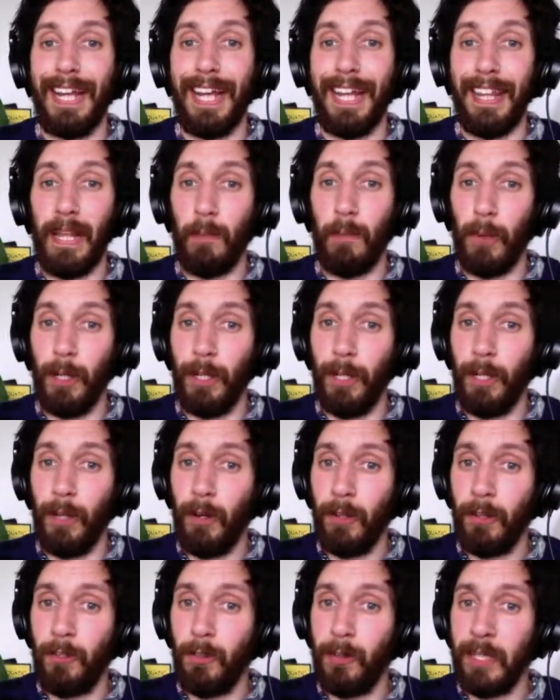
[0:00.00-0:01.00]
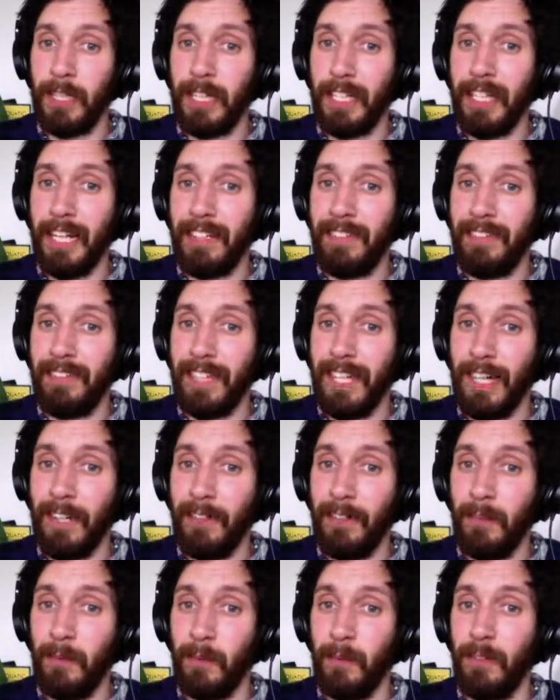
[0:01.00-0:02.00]
And then we're not doing the next
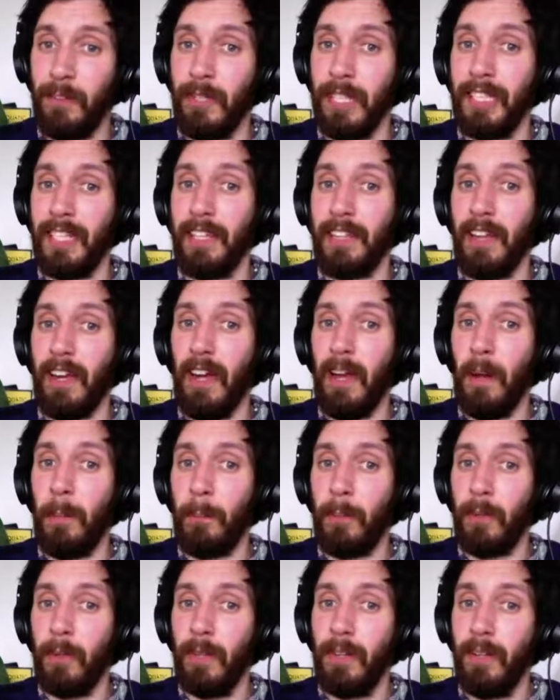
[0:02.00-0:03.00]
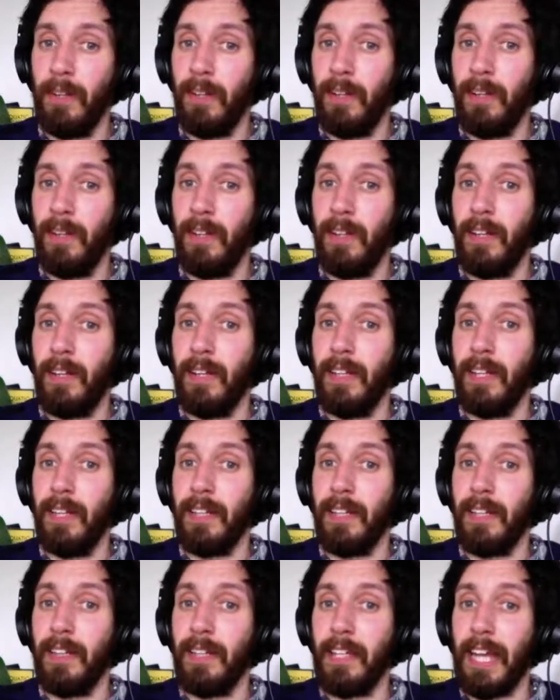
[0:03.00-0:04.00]
down, we're doing another up,
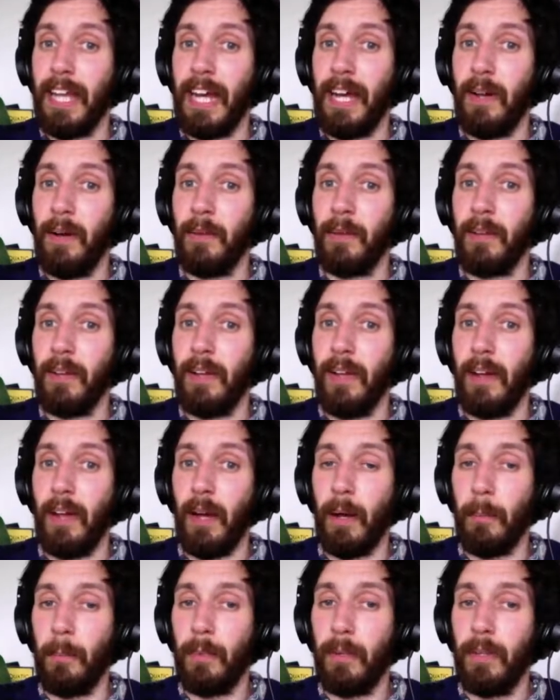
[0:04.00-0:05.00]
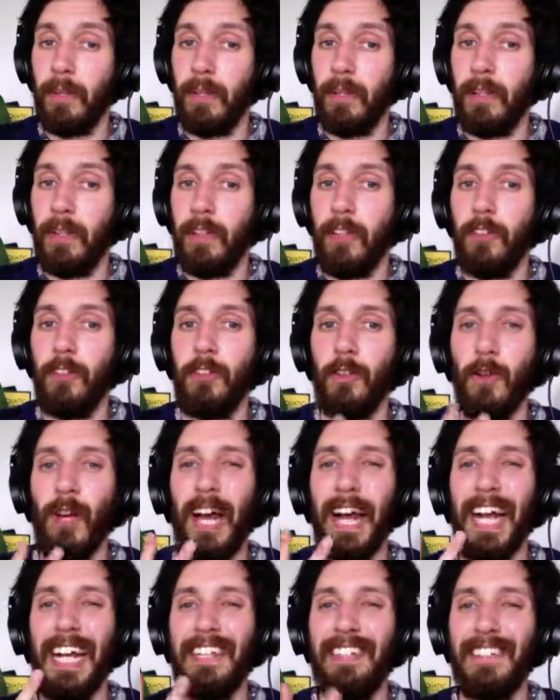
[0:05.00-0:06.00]
down, up.
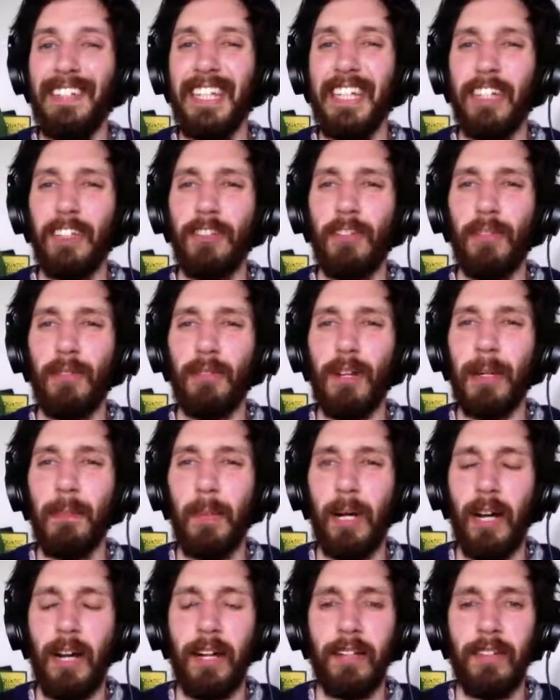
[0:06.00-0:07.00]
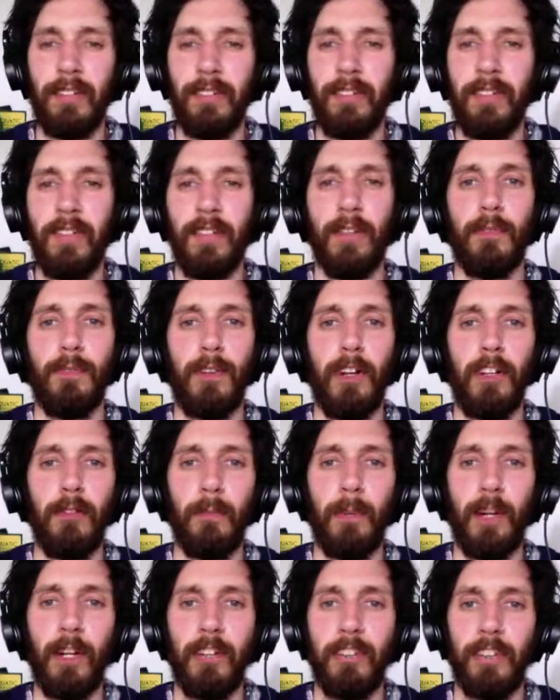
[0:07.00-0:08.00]
So I see it as 3 parts. The
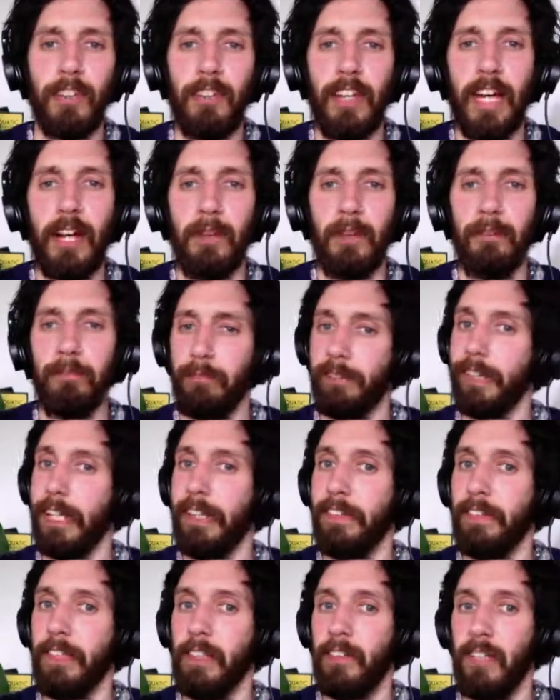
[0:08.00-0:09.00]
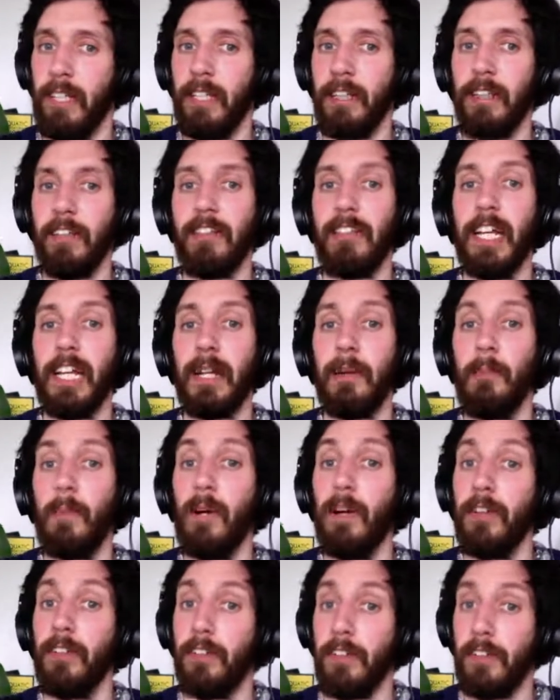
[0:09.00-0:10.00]
first part is a down, so that's easy. The second
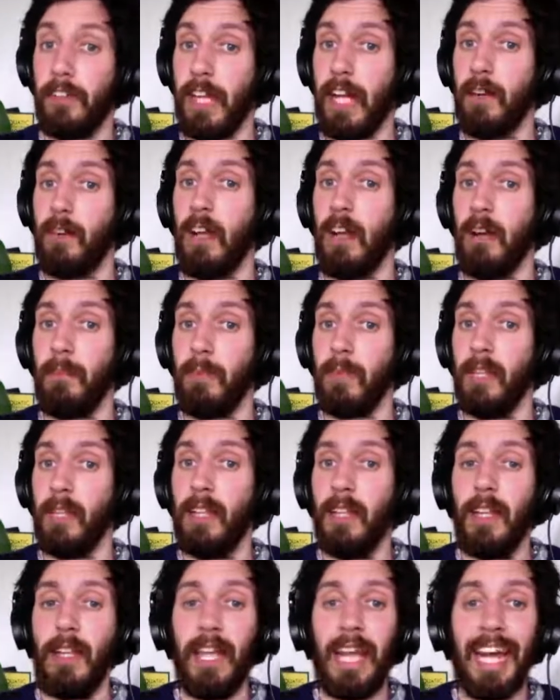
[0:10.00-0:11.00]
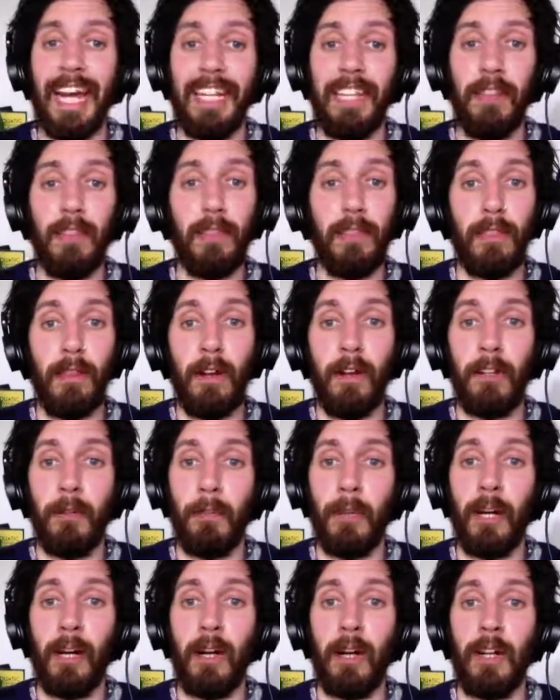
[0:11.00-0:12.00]
part is a down, up. And the
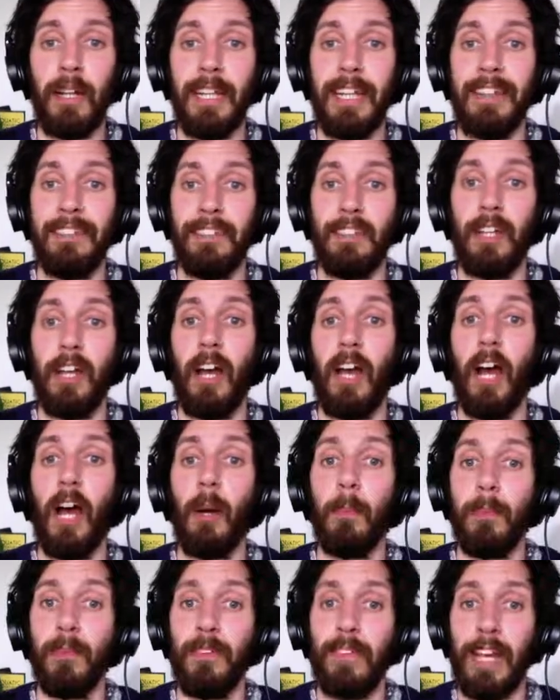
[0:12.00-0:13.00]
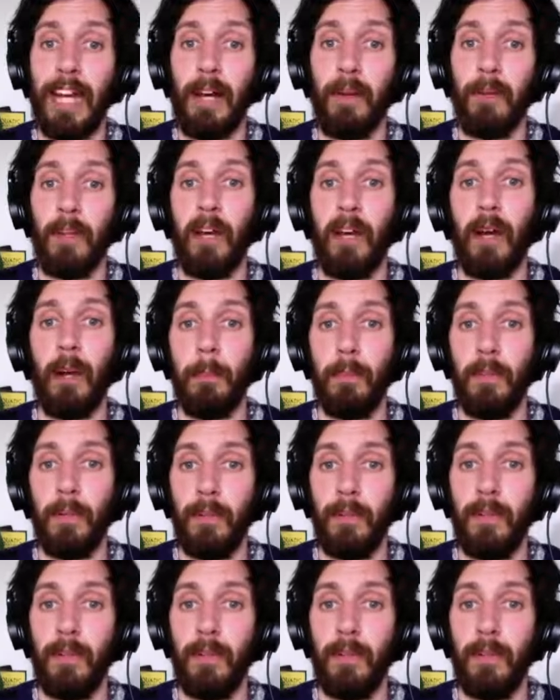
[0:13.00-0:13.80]
third part is an up, down, up.